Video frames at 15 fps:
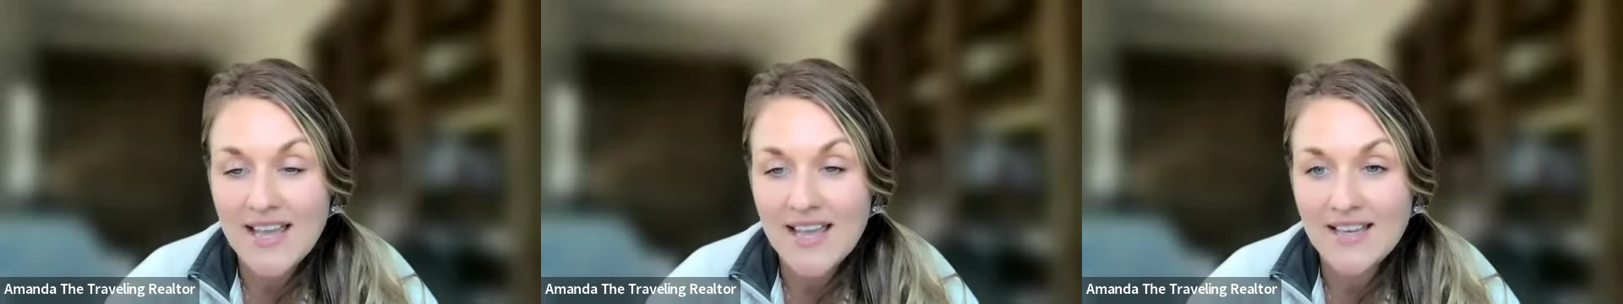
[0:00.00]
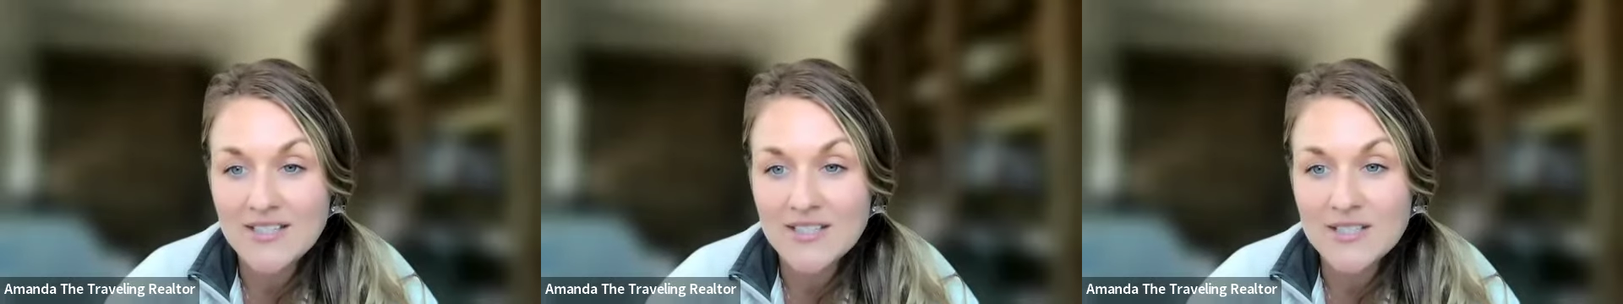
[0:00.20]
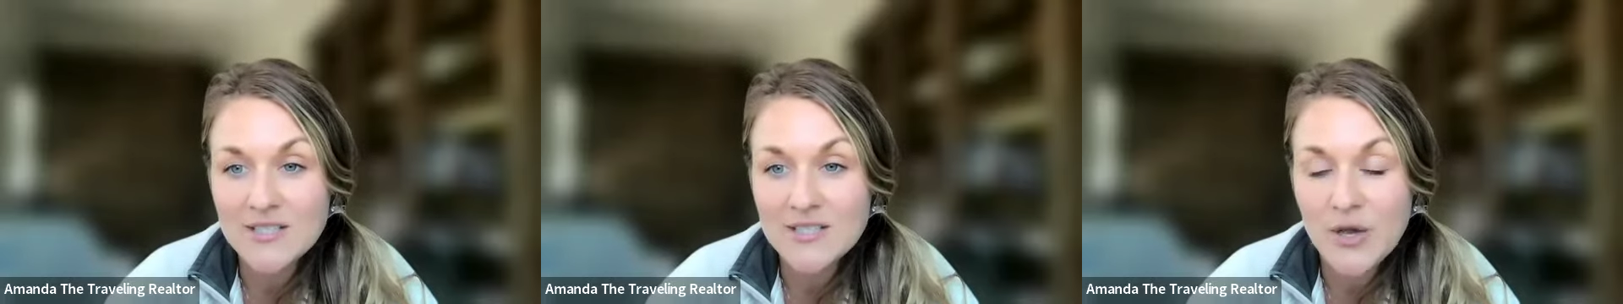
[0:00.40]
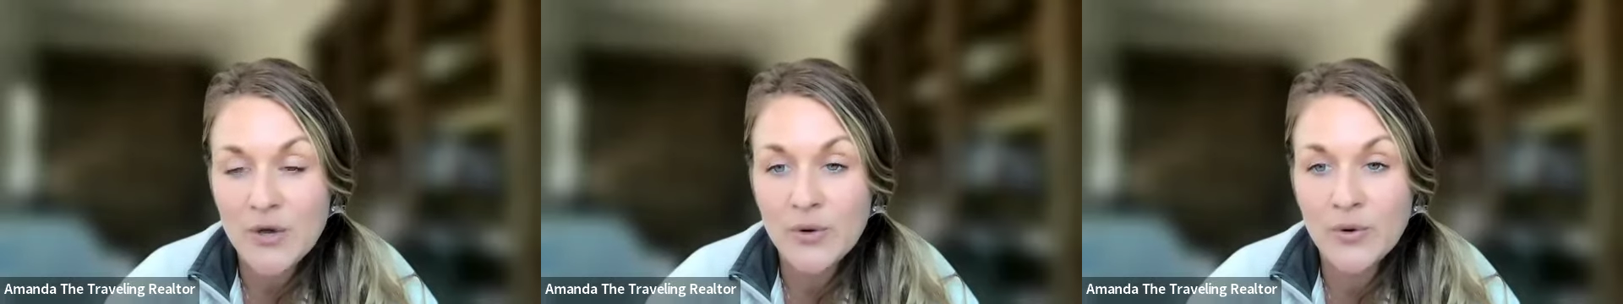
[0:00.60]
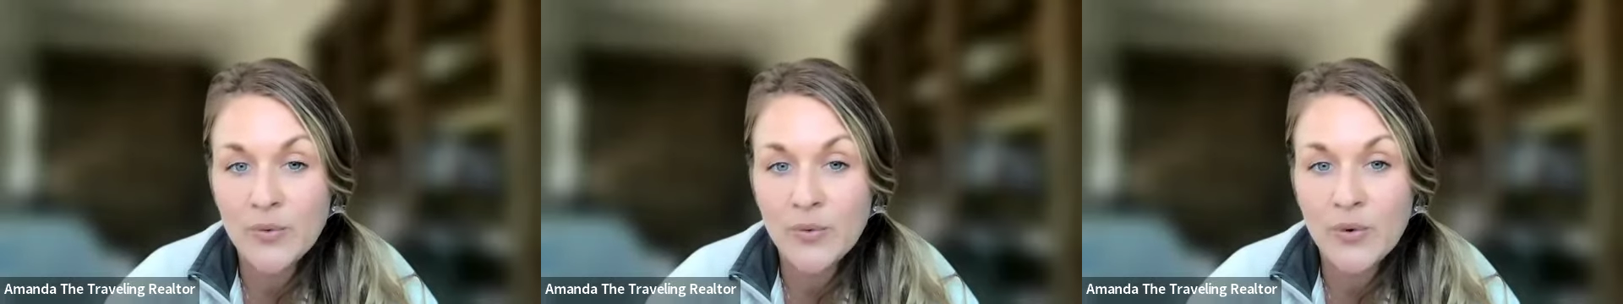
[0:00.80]
and
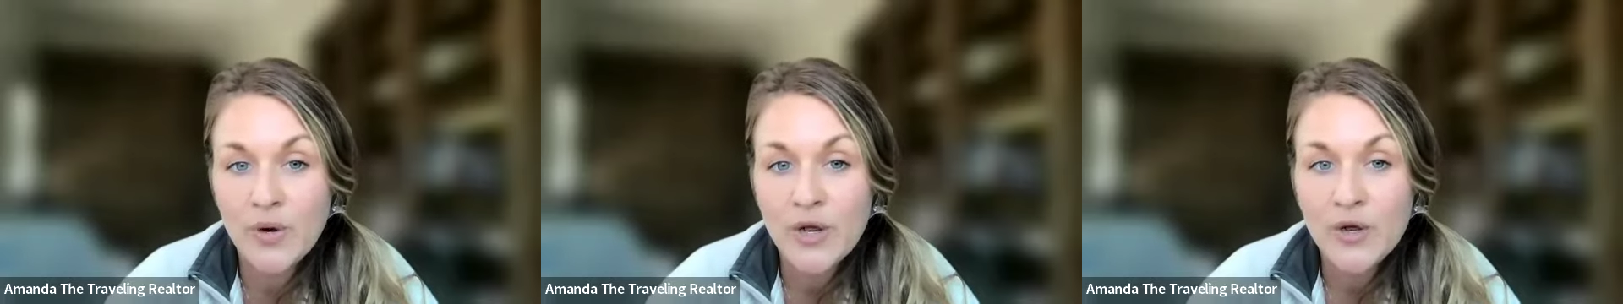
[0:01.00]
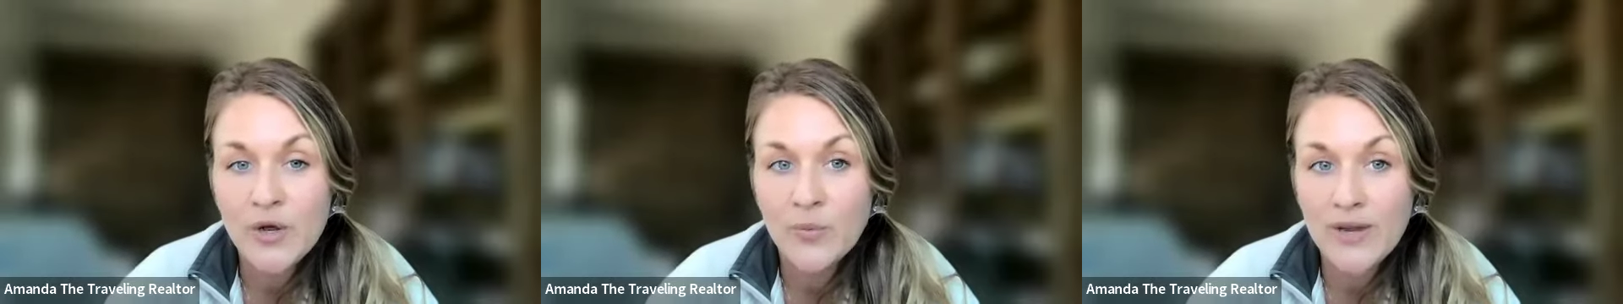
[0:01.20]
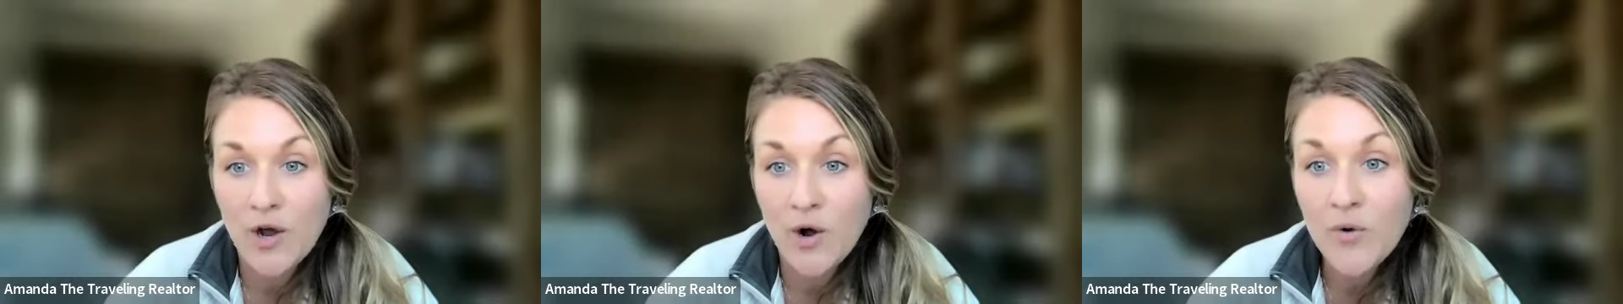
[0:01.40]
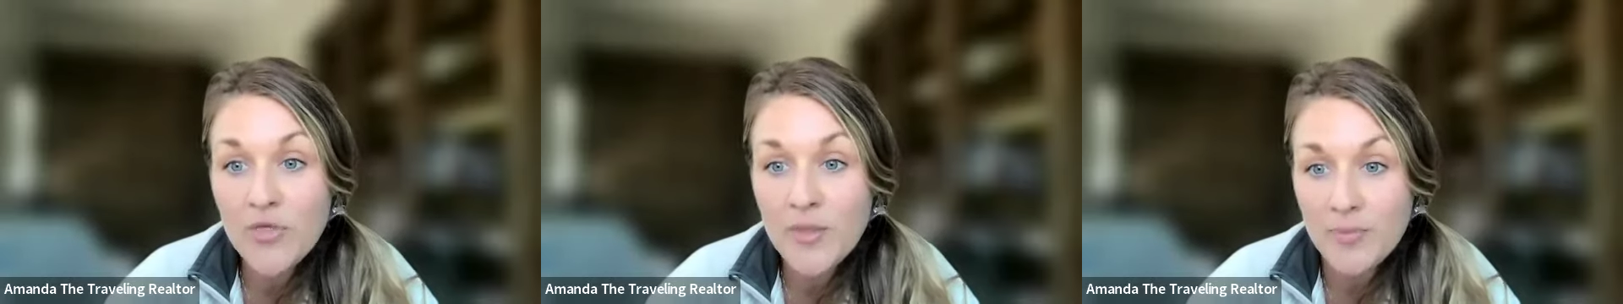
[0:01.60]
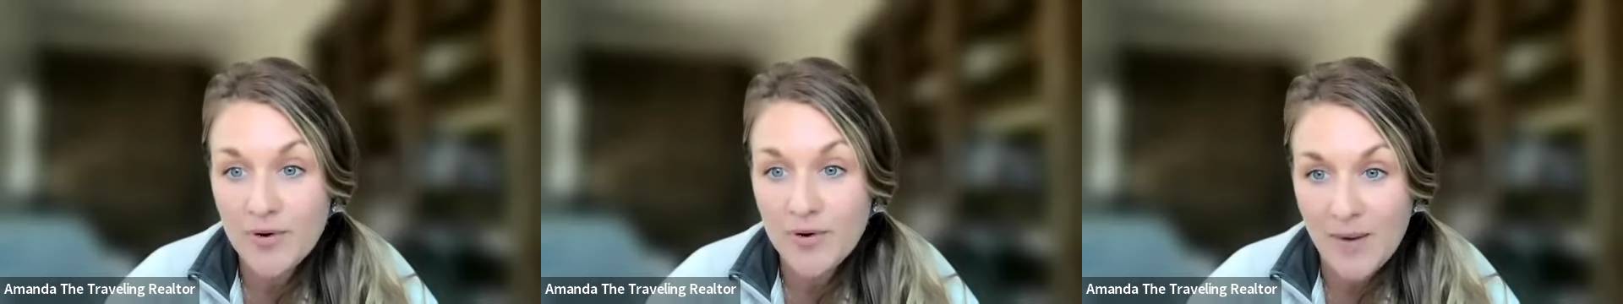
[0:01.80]
so we
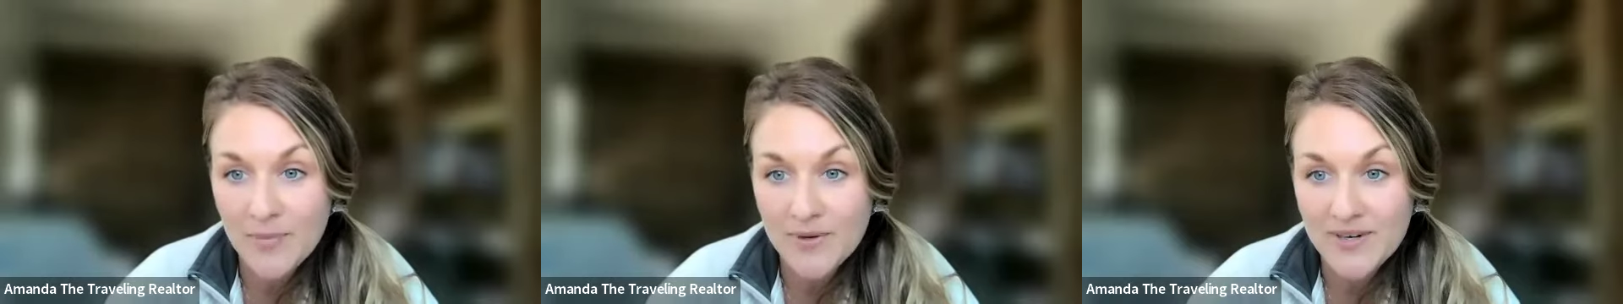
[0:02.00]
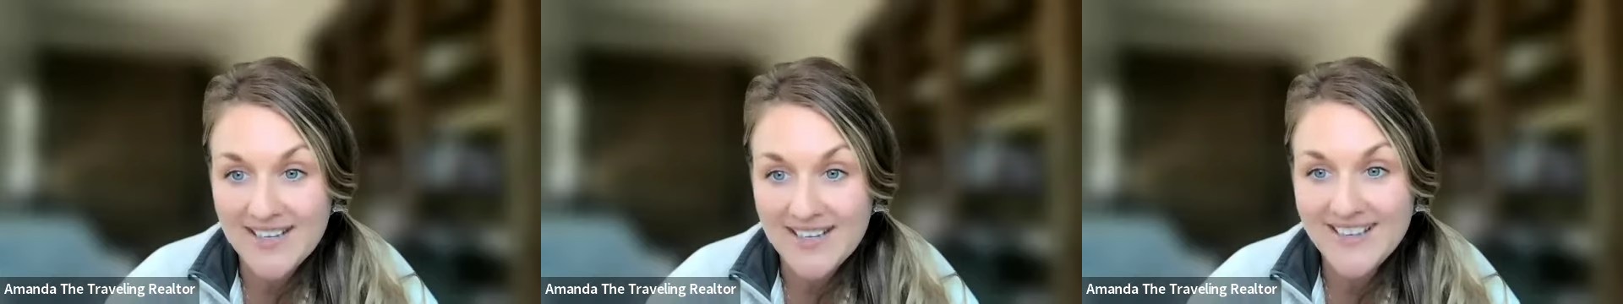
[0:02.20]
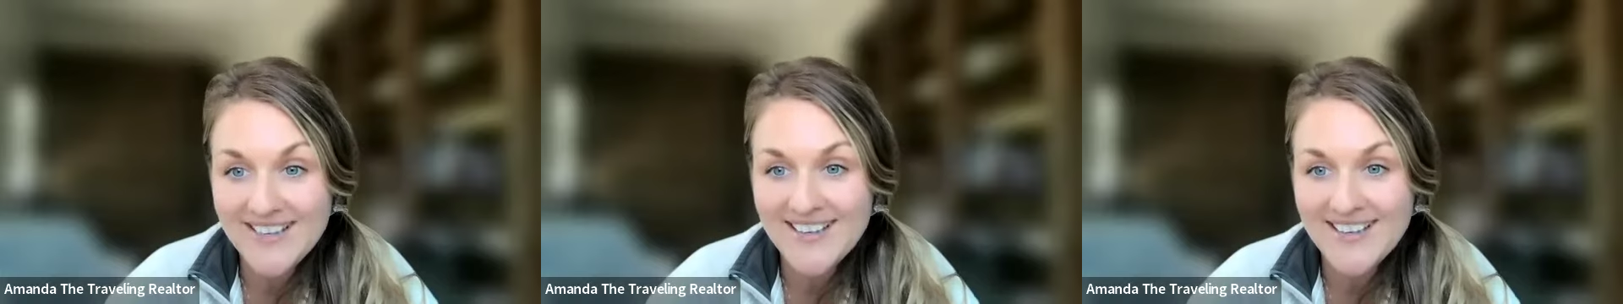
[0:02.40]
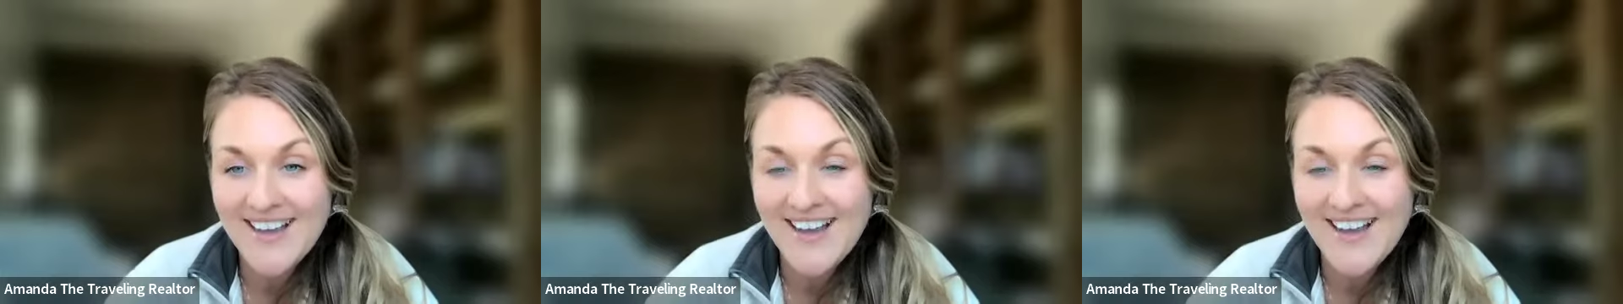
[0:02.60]
owned the property